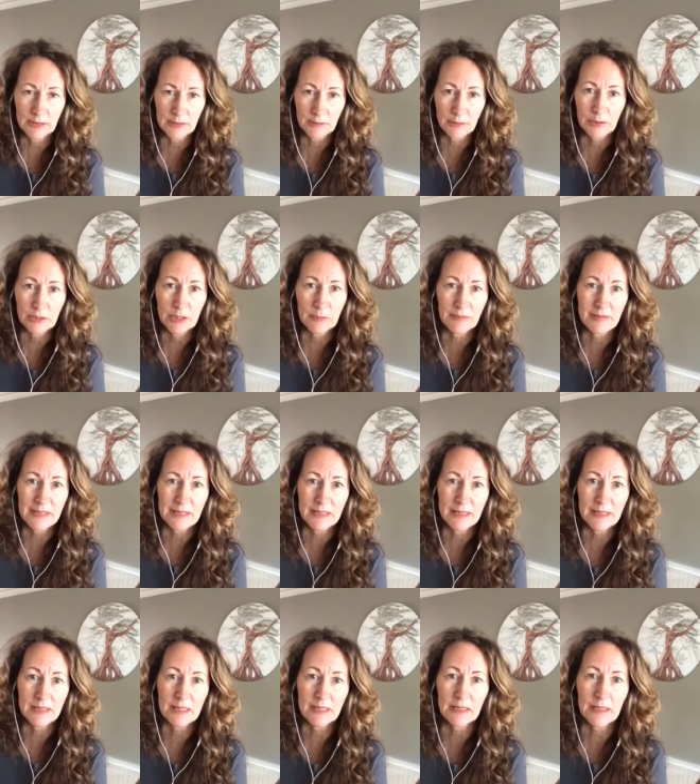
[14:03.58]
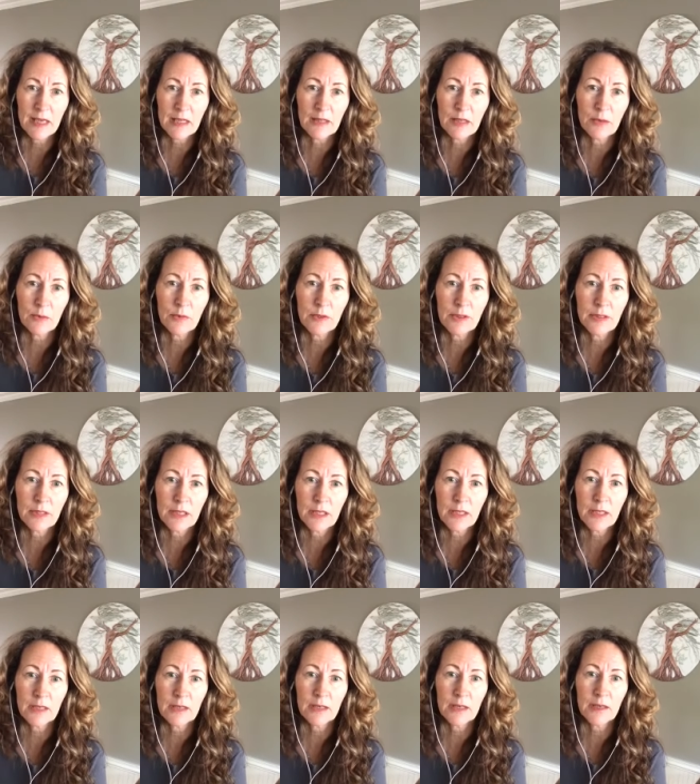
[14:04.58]
it put the pieces together
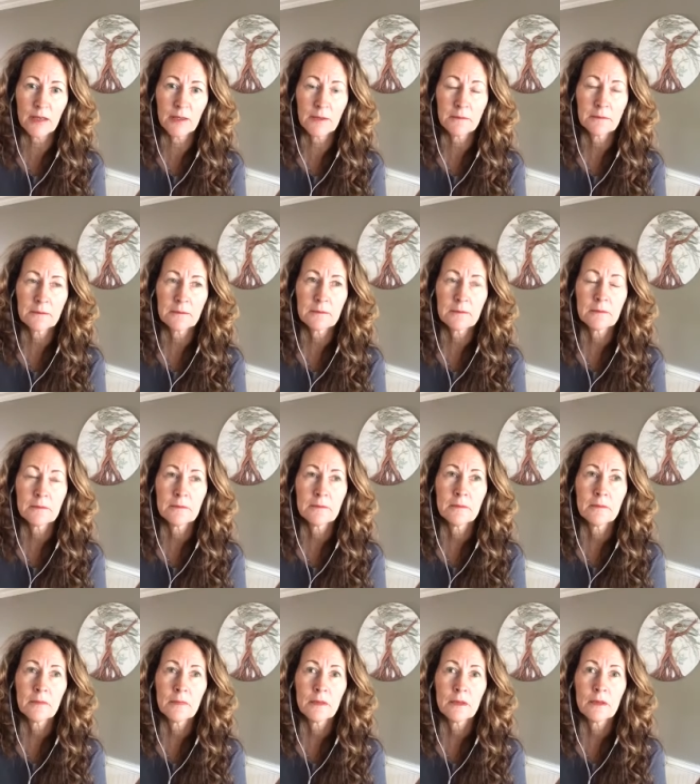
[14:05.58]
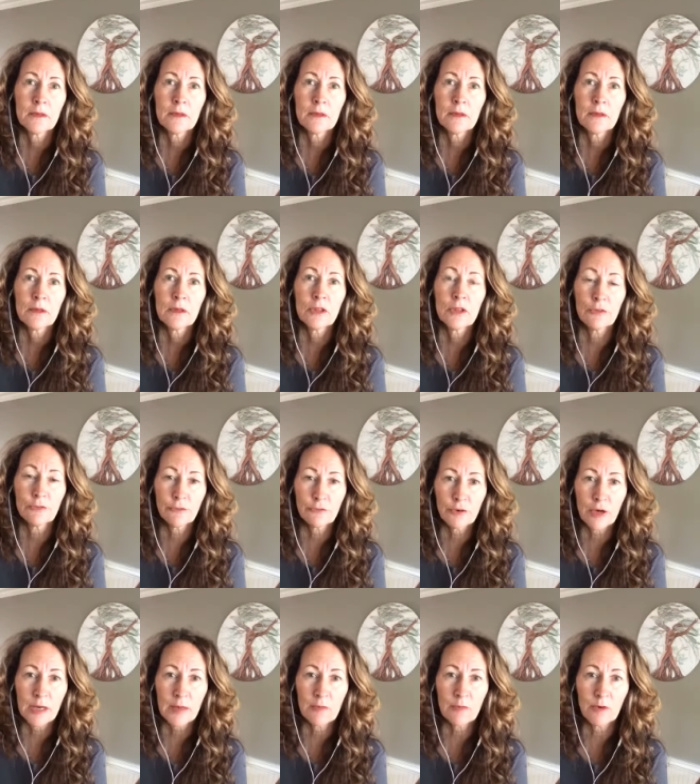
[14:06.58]
within the
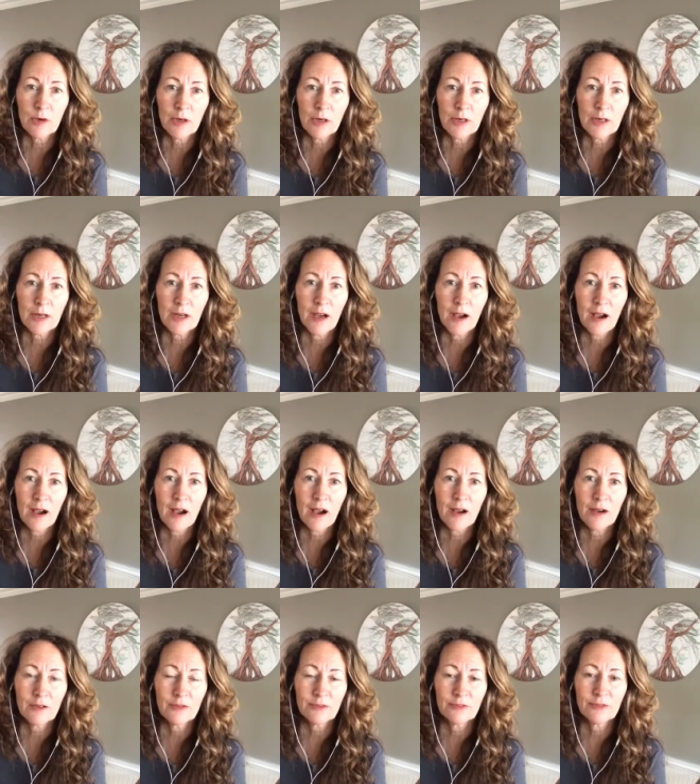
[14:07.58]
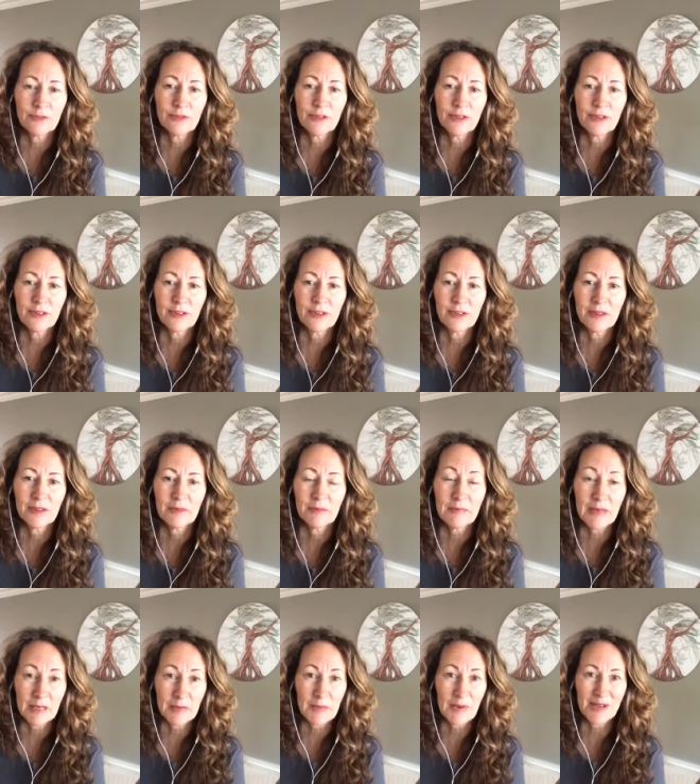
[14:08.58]
framework of
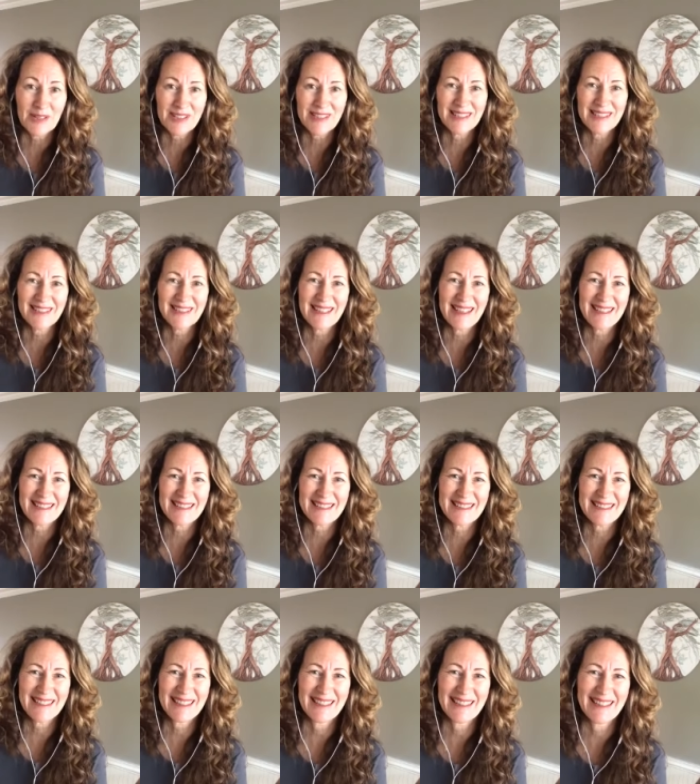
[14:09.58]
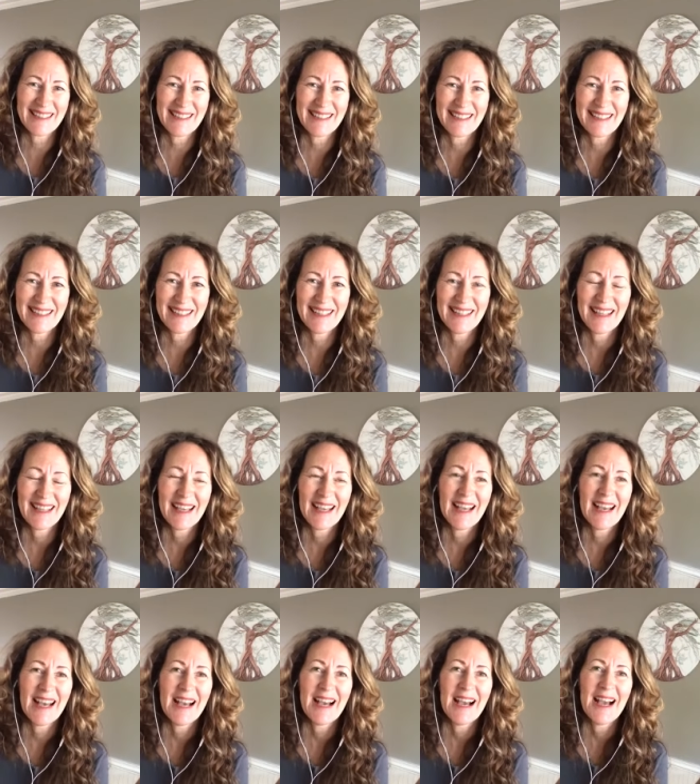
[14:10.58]
menopause success.
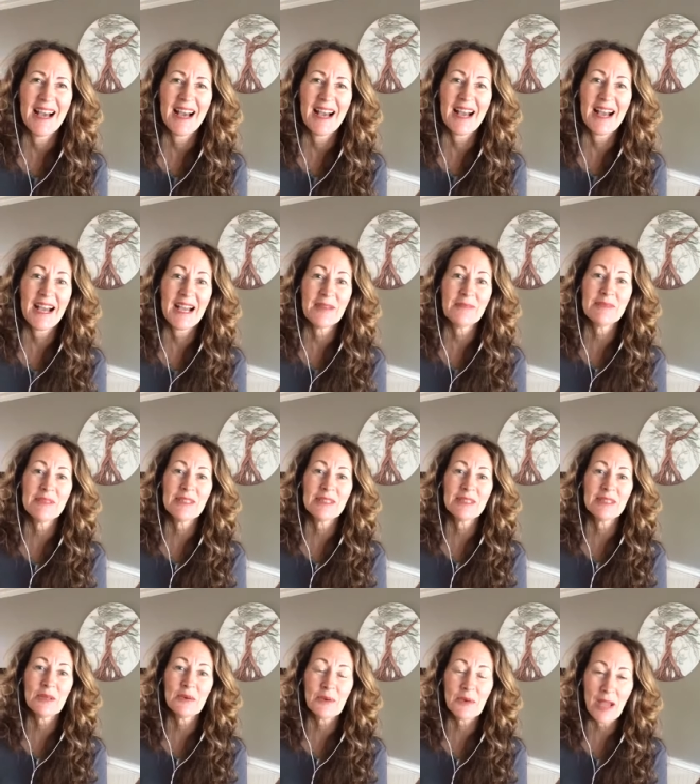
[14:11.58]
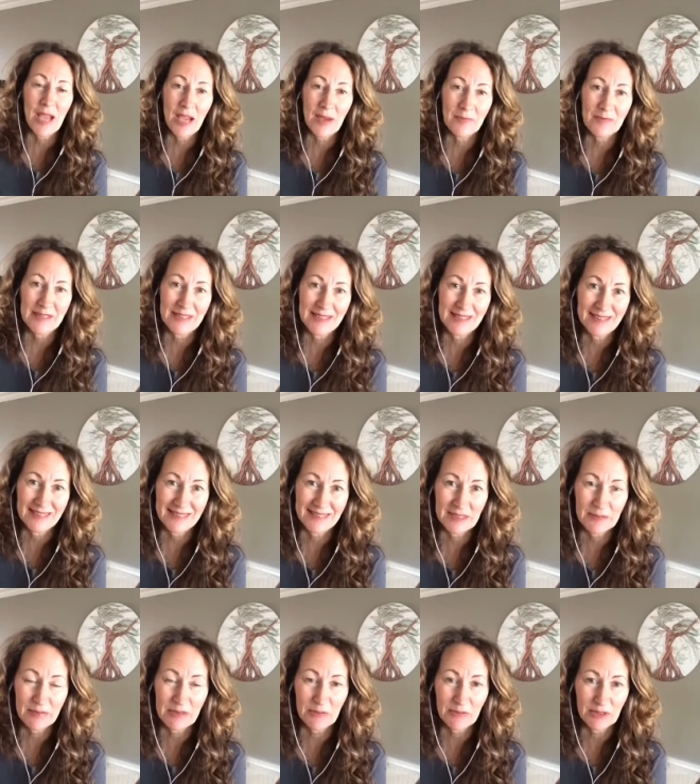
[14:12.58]
I'm so happy
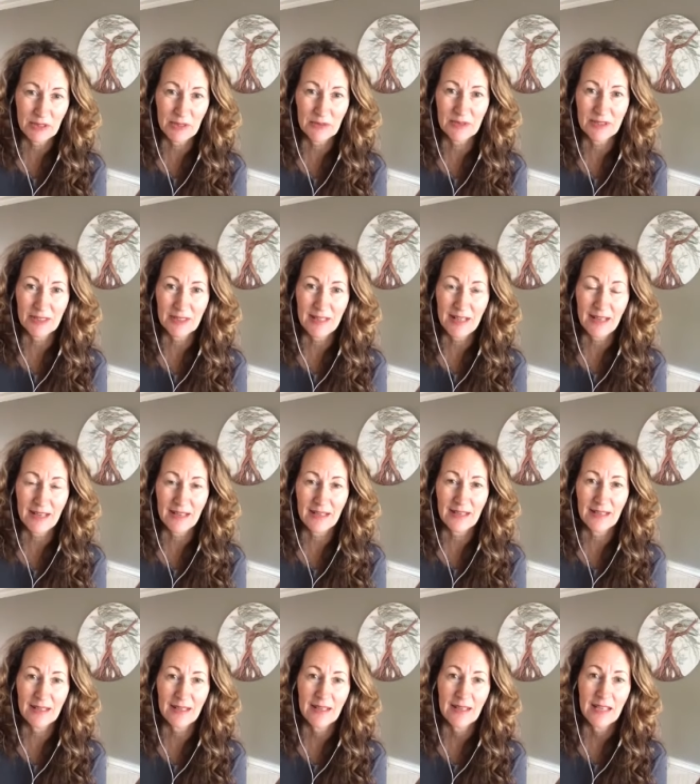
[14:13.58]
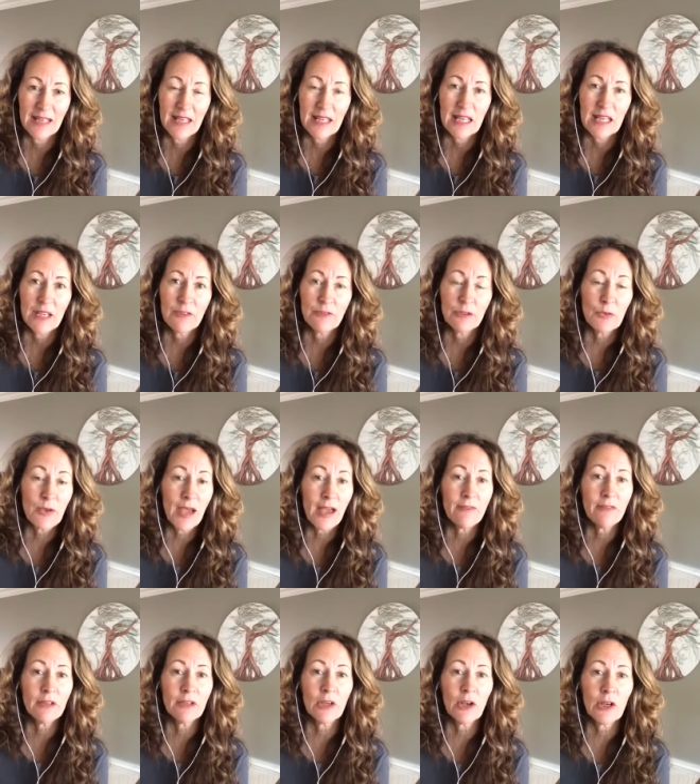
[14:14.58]
to be with you today. If you
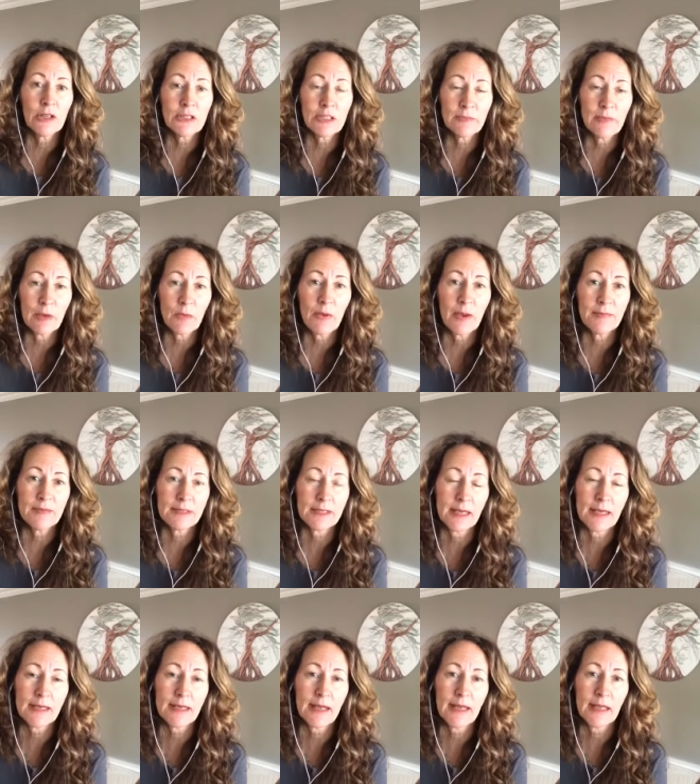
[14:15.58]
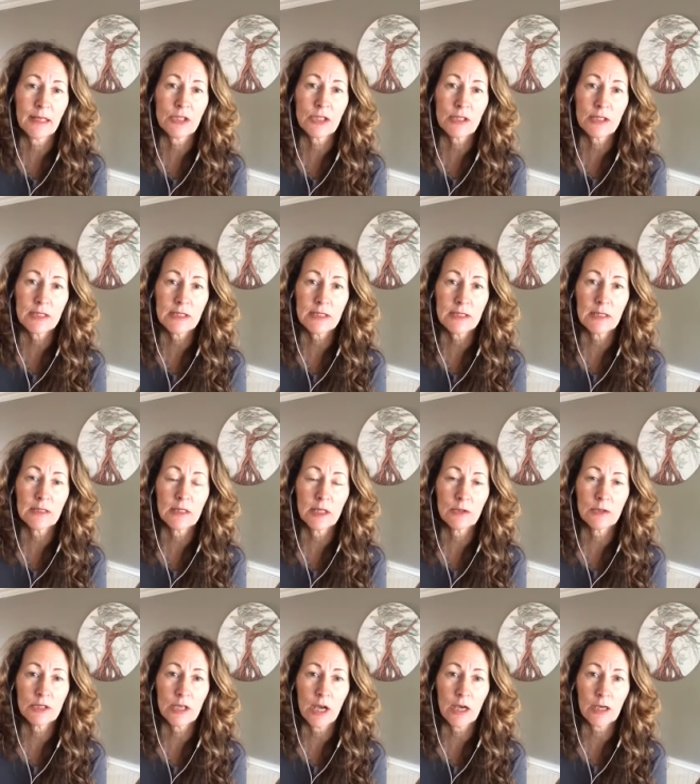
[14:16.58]
haven't gone to my website,
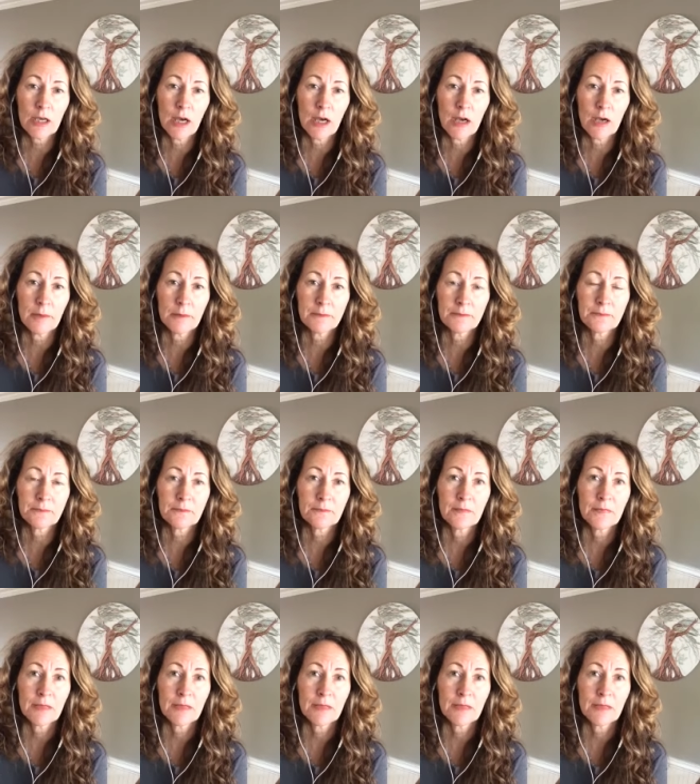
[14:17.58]
angelasidlow.com,